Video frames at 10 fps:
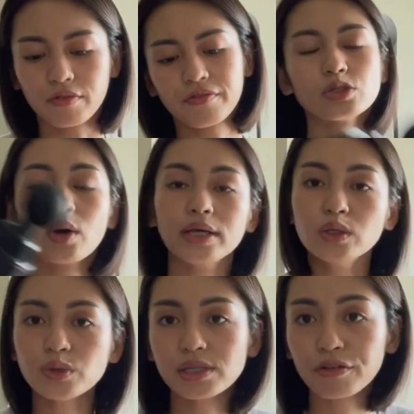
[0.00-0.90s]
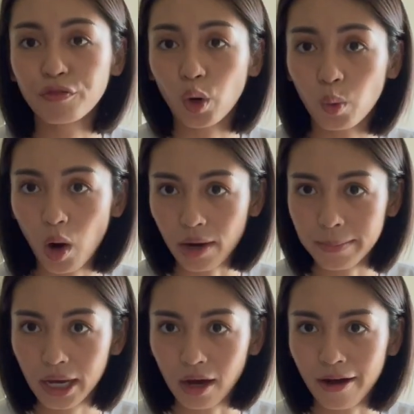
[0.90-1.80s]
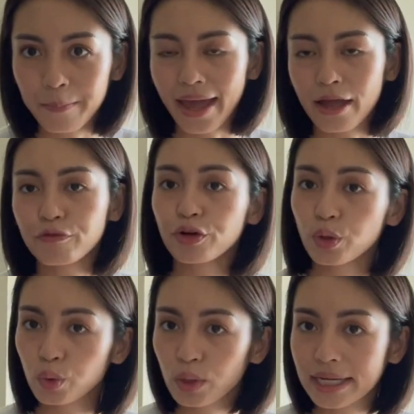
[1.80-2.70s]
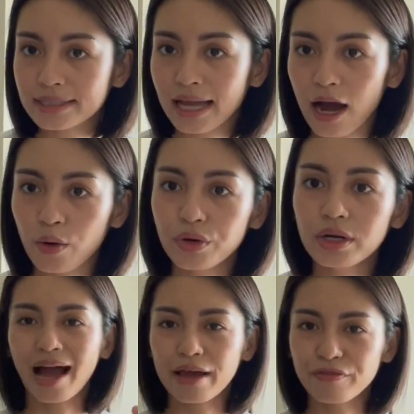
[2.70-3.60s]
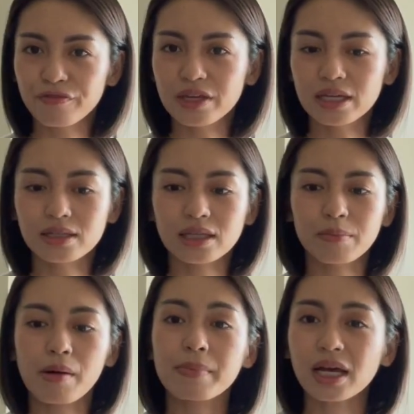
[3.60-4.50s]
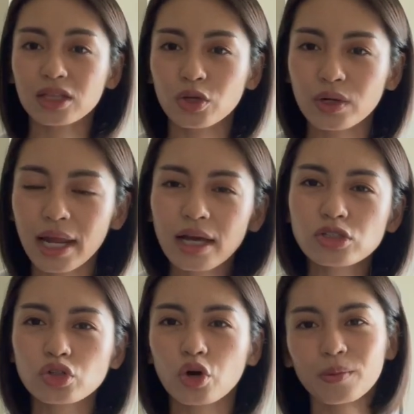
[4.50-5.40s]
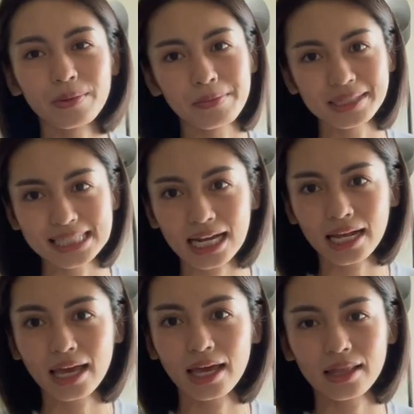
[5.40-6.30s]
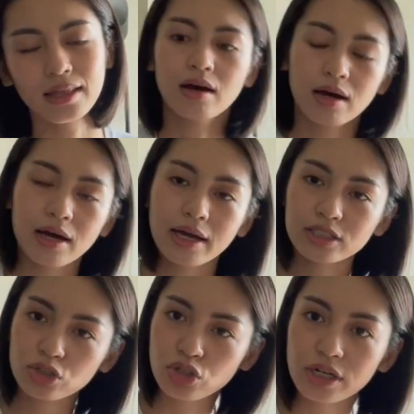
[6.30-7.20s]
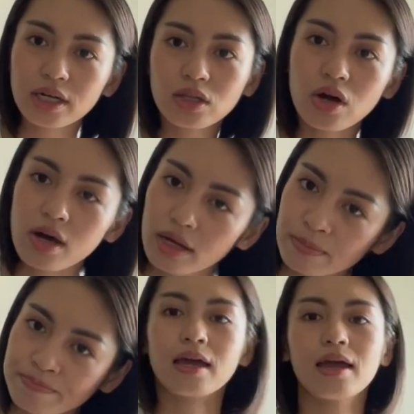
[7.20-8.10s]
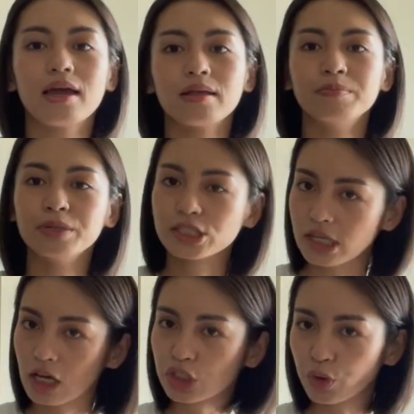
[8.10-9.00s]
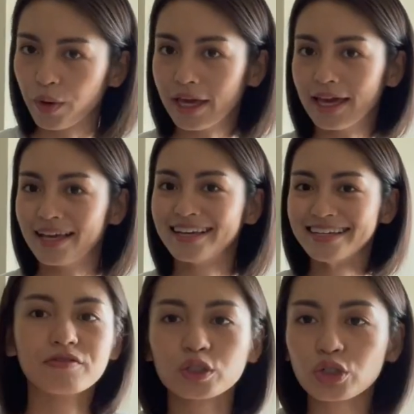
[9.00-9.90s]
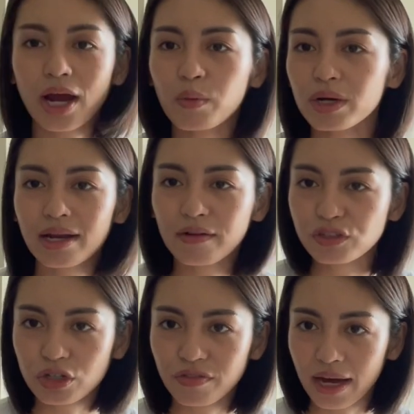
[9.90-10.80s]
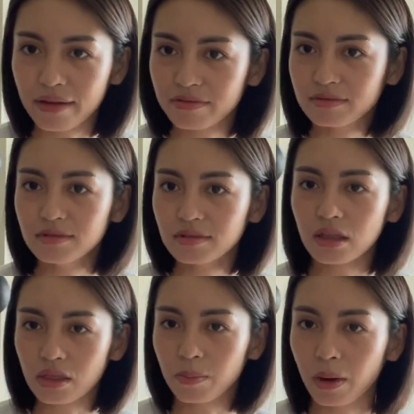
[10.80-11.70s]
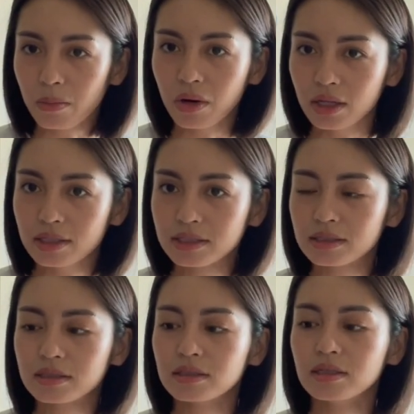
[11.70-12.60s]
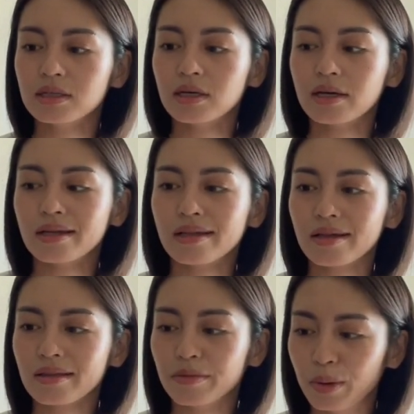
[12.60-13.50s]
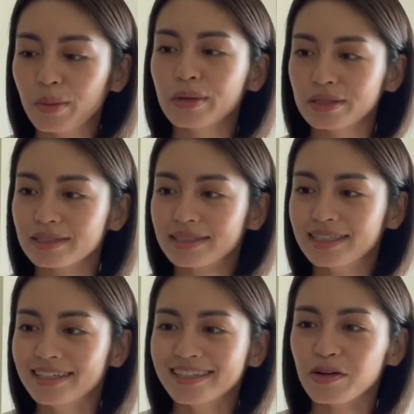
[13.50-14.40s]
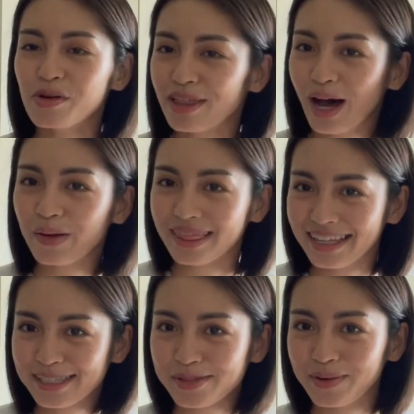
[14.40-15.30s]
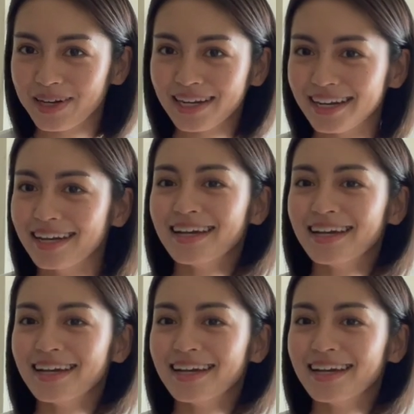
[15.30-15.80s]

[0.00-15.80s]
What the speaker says: So I use it for warming up and for cooling down. I feel na mabigat yung legs ko or may masakit. I just turn it on and massage away. For sure, I wouldn't have survived the bubbles. The bubbles without this one.